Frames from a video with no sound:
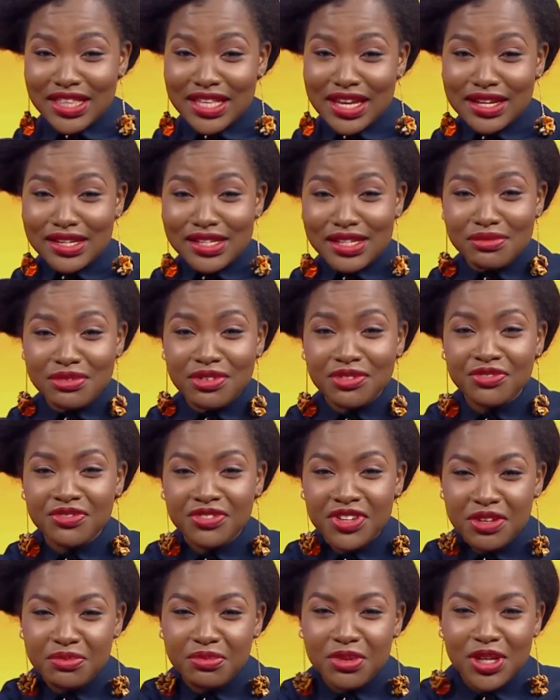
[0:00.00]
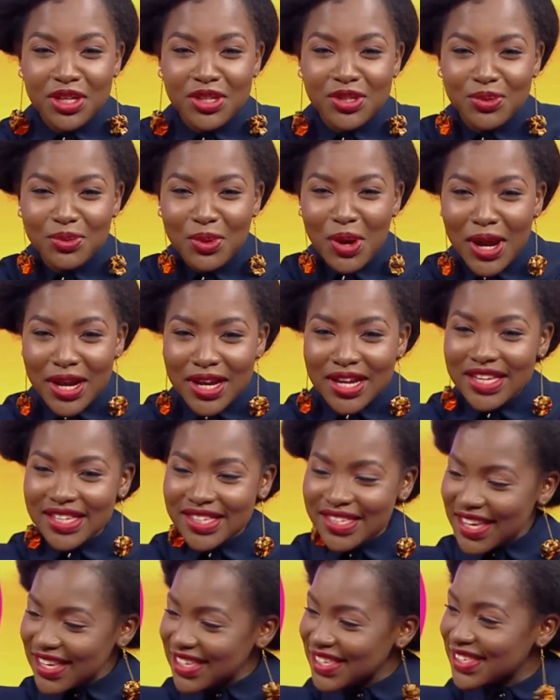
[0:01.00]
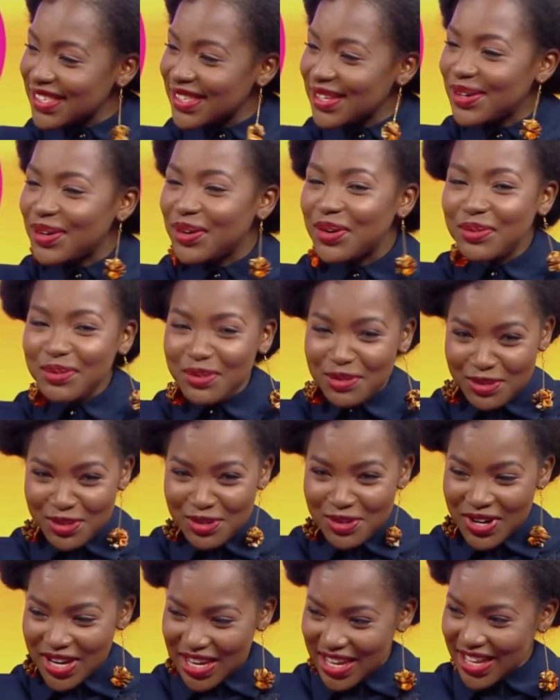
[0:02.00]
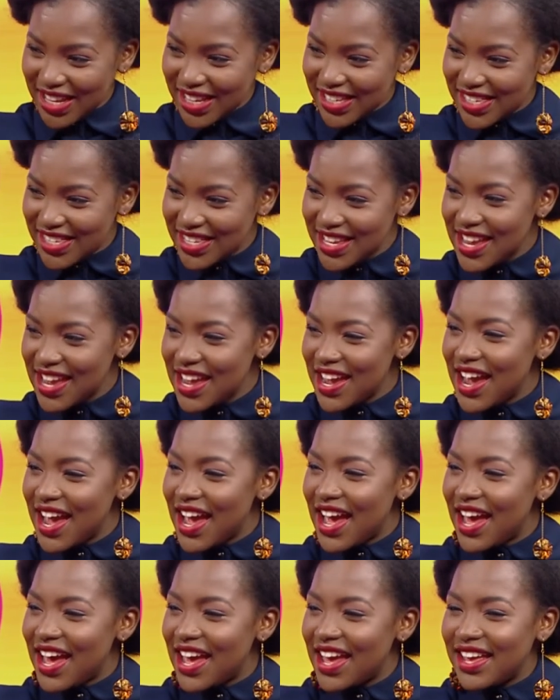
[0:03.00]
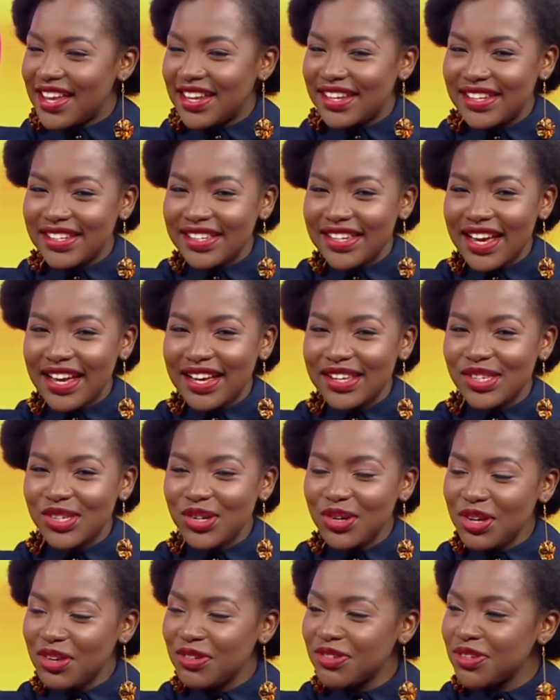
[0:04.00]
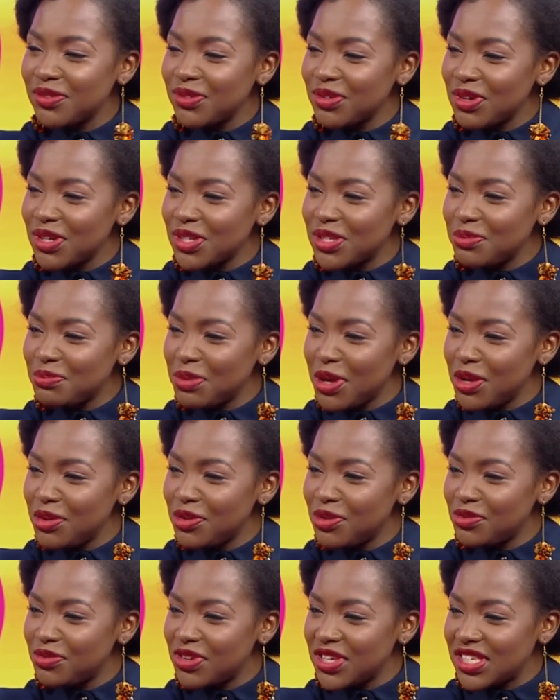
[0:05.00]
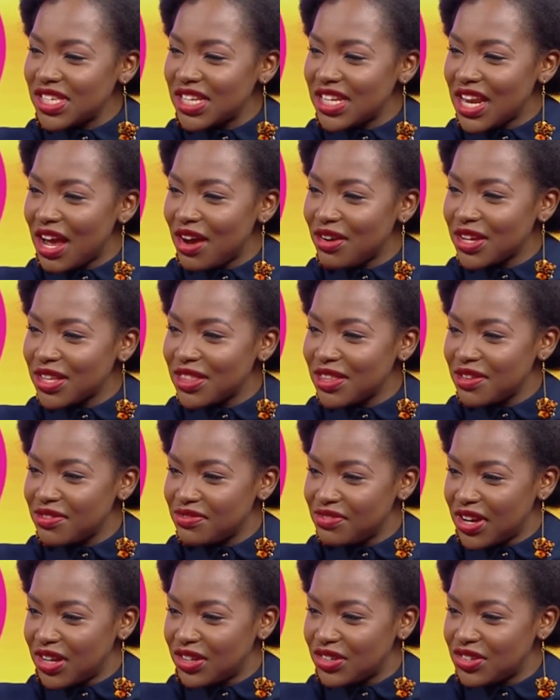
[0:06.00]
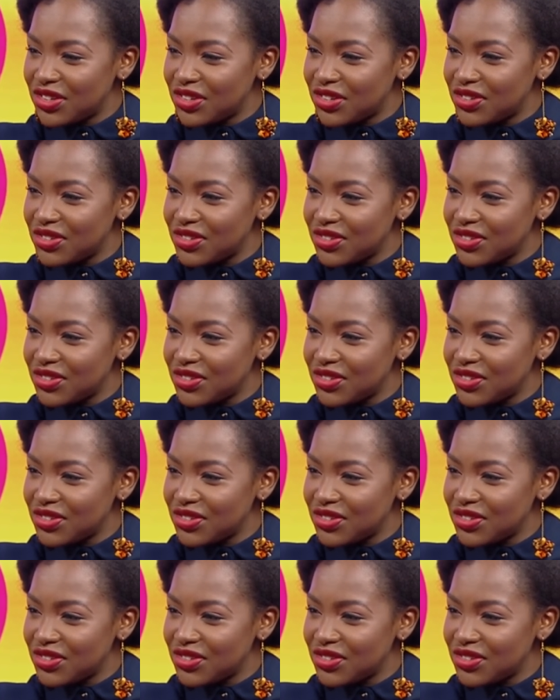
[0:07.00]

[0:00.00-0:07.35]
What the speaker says: there some of Fabian's work. He says it's the home of acrylics. And so if someone wants to pay you a visit, how can they find you?